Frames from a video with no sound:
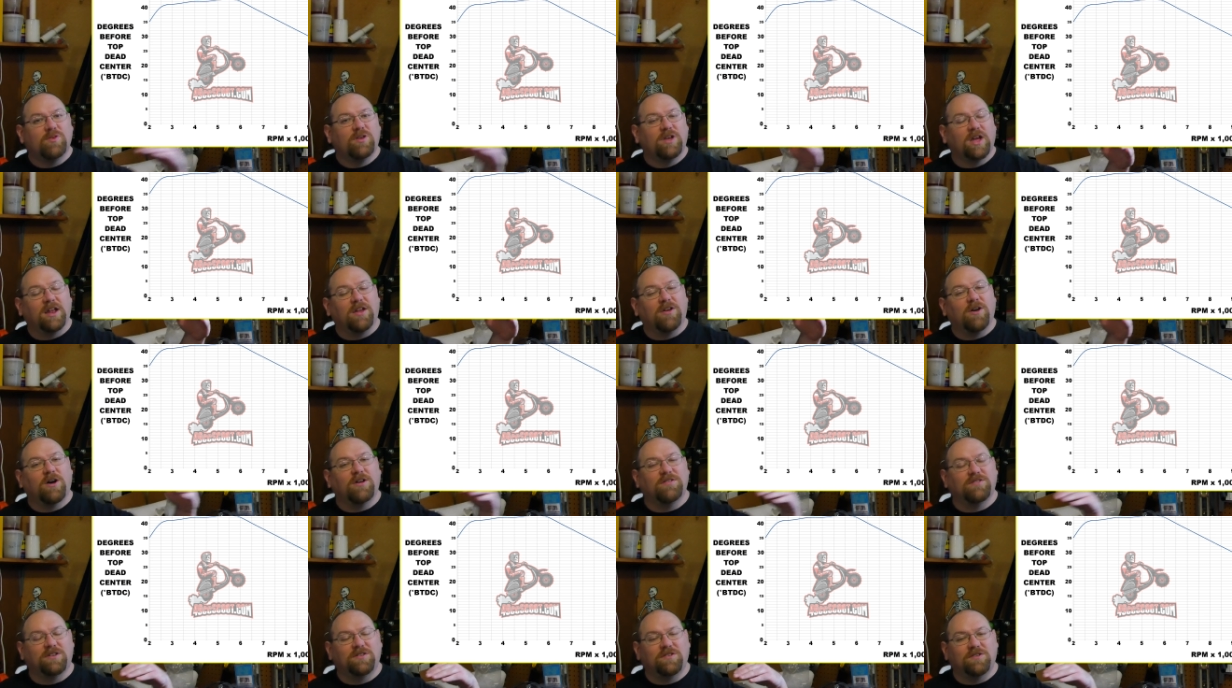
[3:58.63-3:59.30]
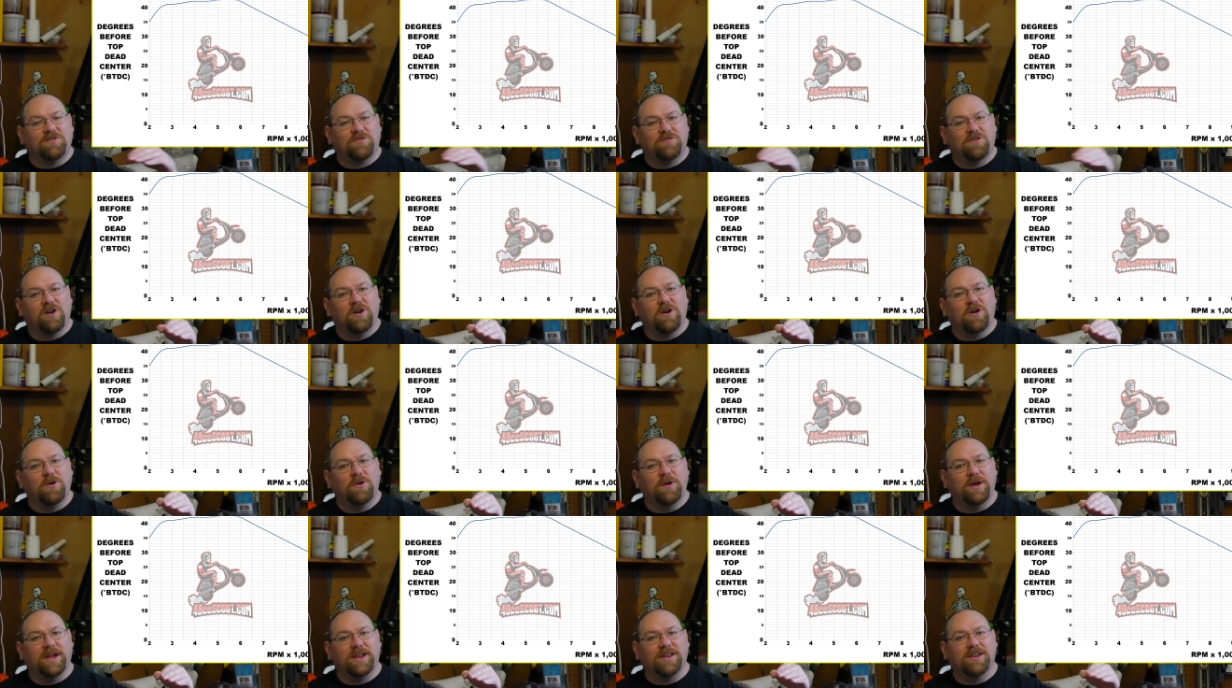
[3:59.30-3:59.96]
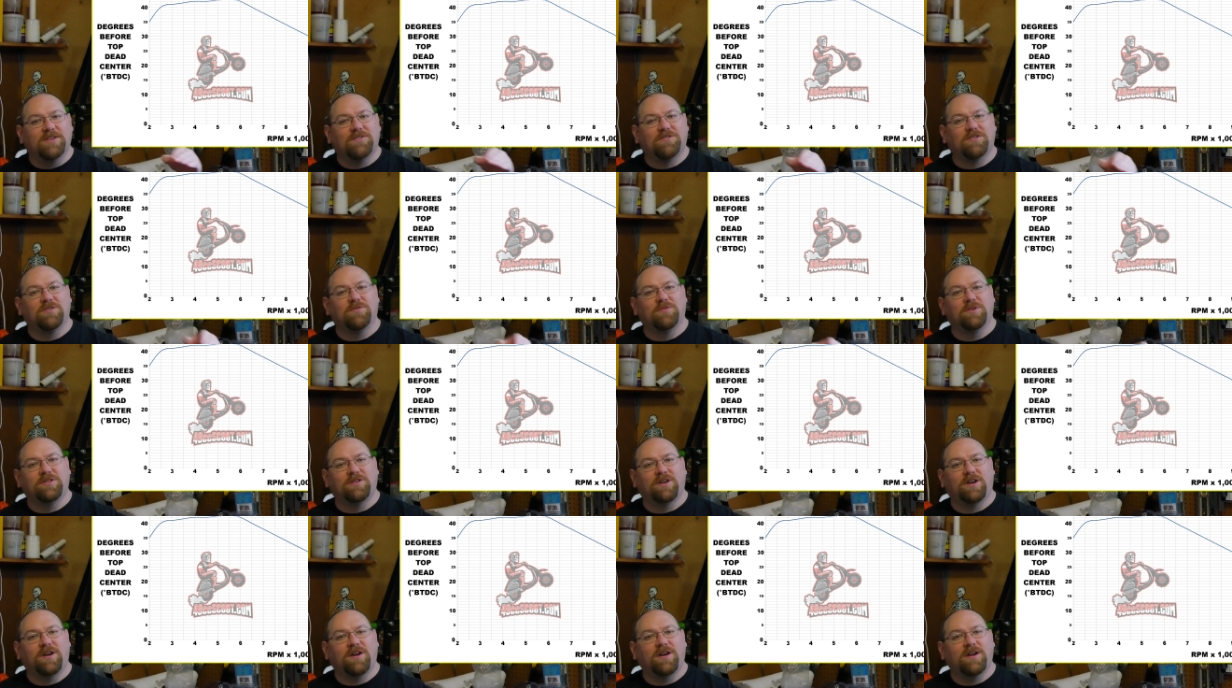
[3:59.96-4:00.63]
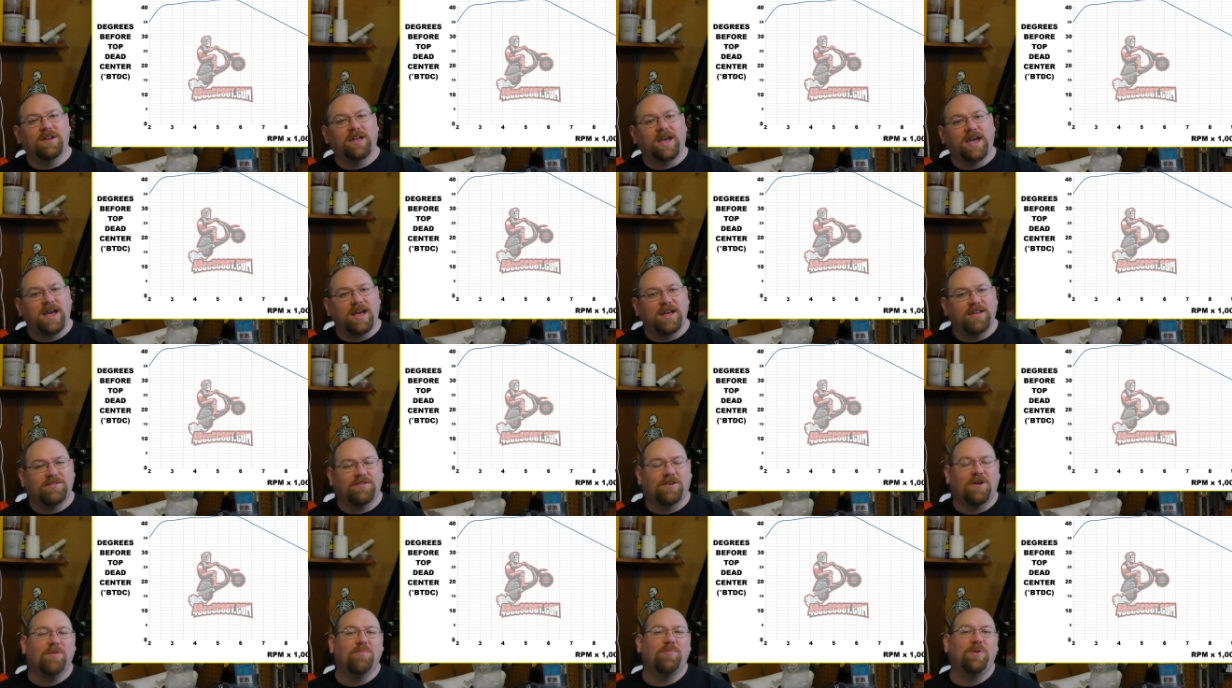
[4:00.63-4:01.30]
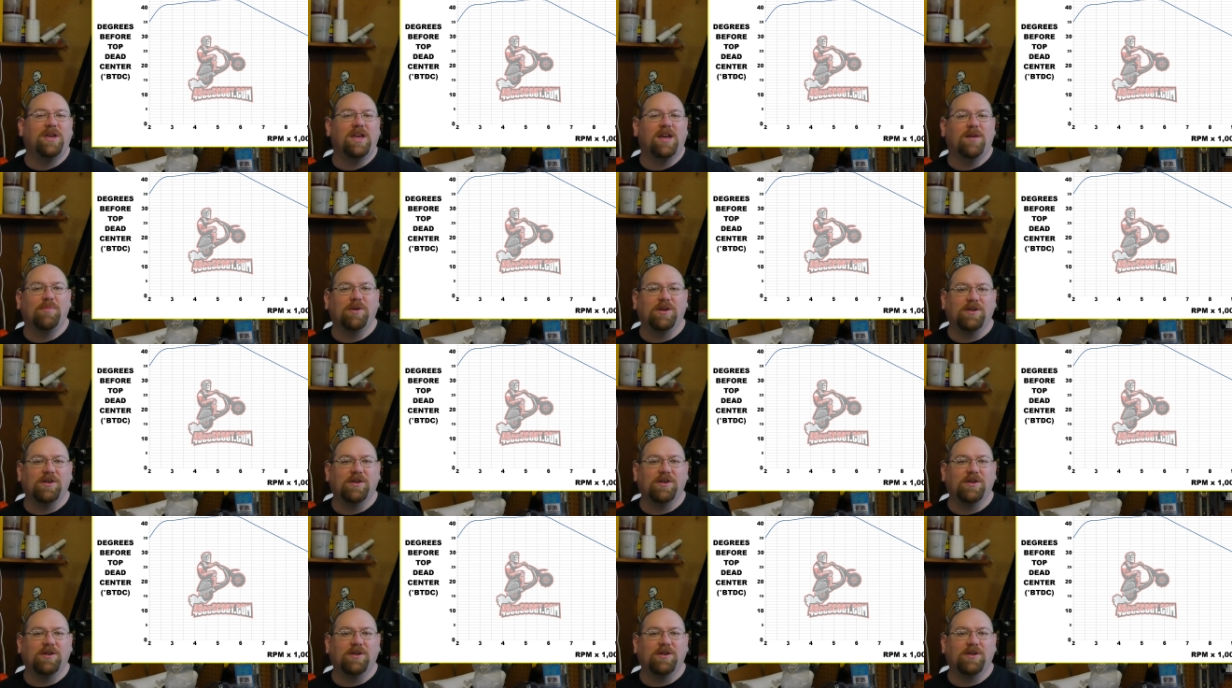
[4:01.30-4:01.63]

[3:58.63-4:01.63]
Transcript: can cause it to show ignition retard as R P M